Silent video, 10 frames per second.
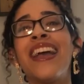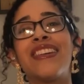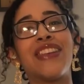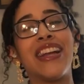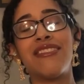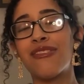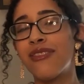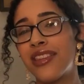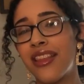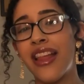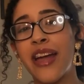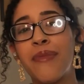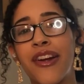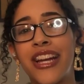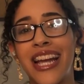So I just go to the
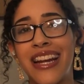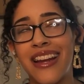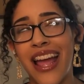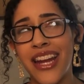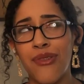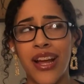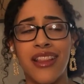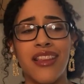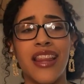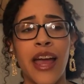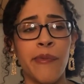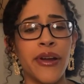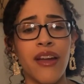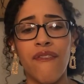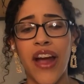library, and anyway, the
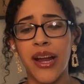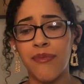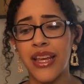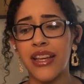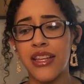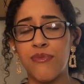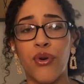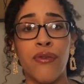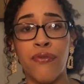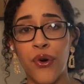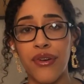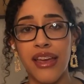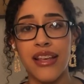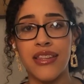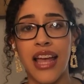library environment is more
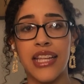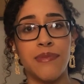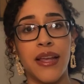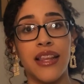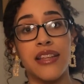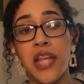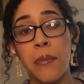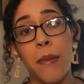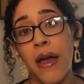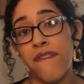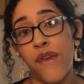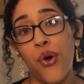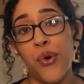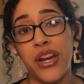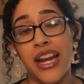focused. I spend less time on my
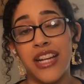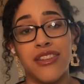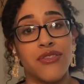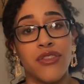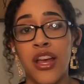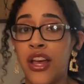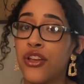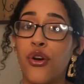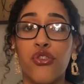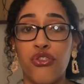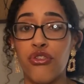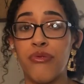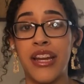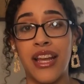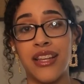phone and I just go through the
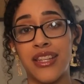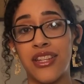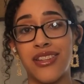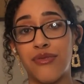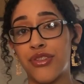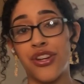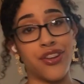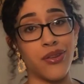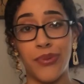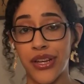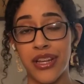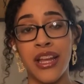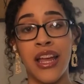readings and just return the book.